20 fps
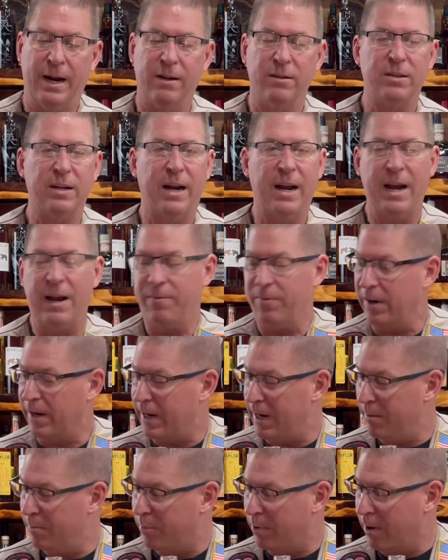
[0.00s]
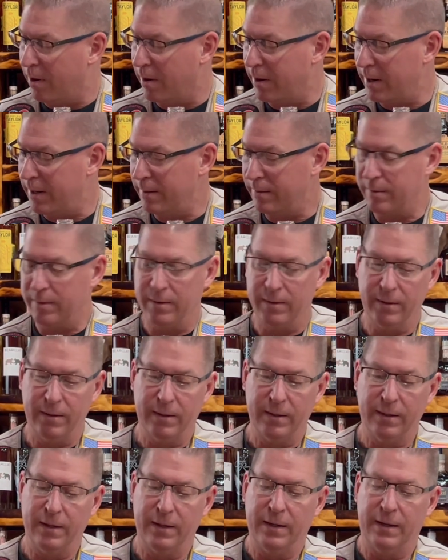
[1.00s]
ounces of Campari,
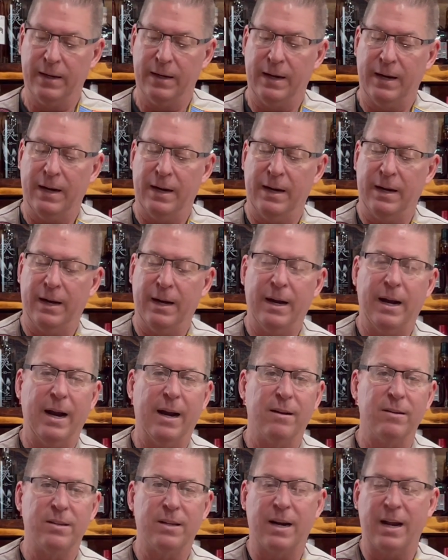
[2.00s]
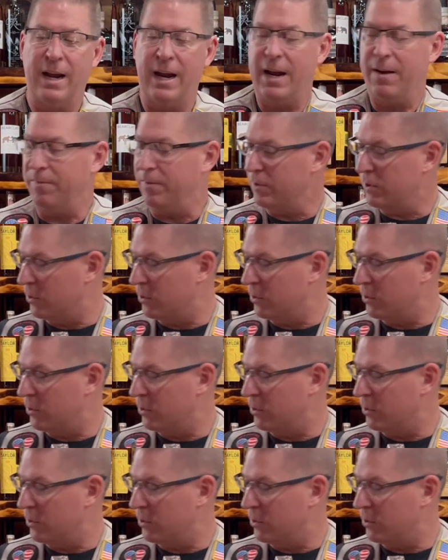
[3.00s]
1.5 ounces of